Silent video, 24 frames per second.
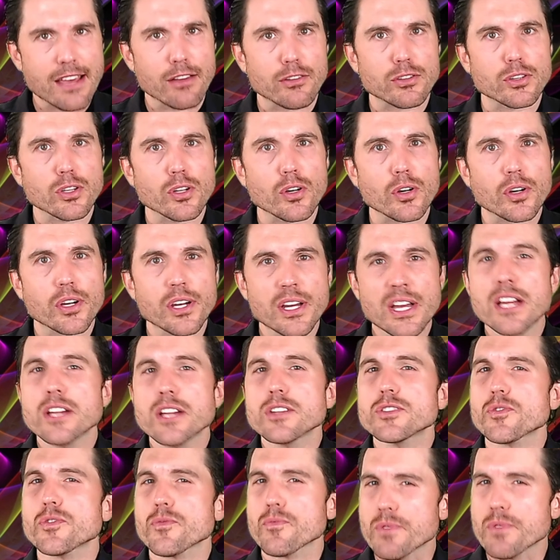look to
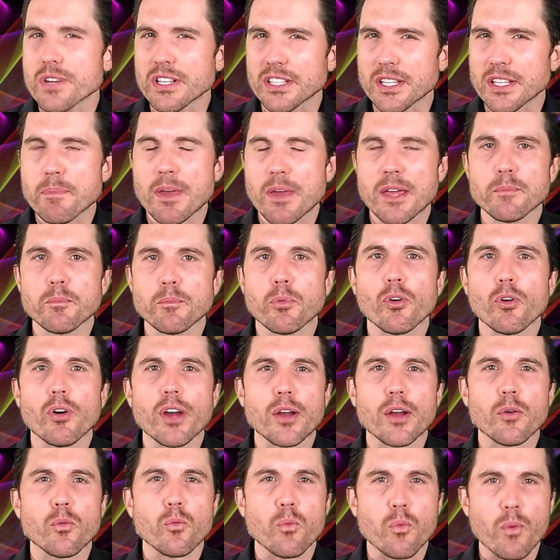really pinpoint
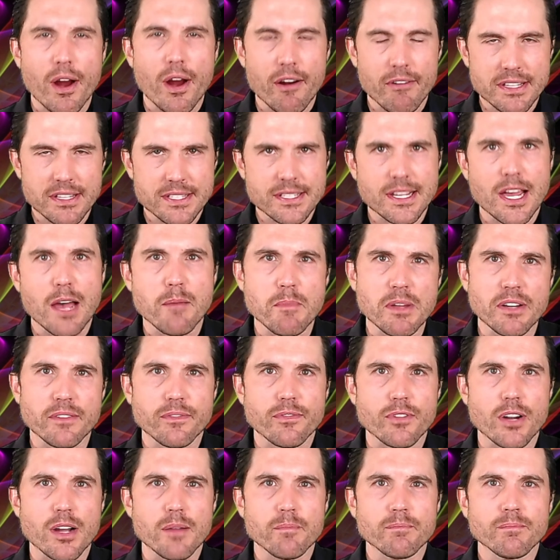where it's coming from.
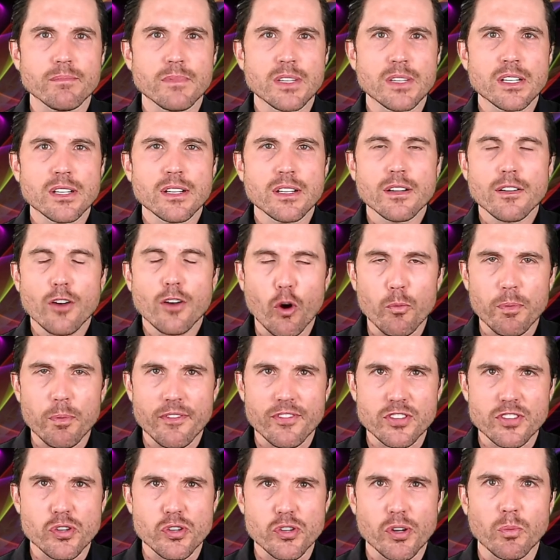Hope you've
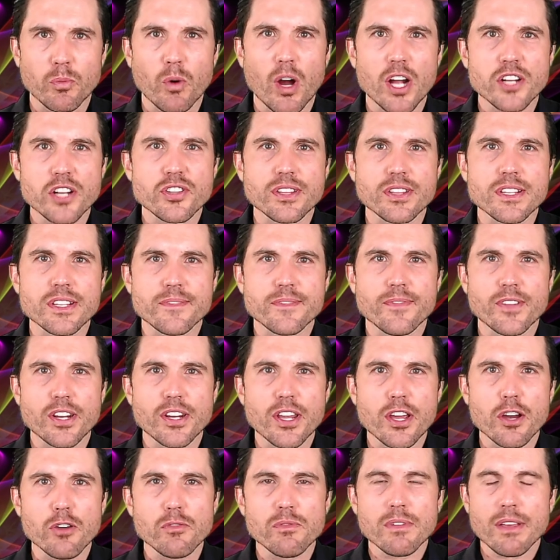enjoyed watching this
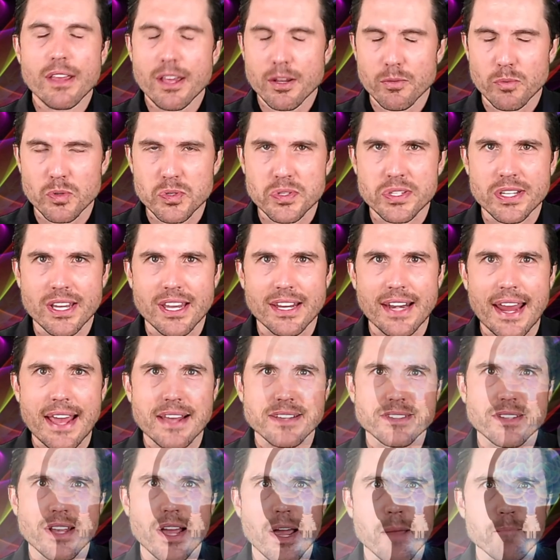video, and we'll see you next time.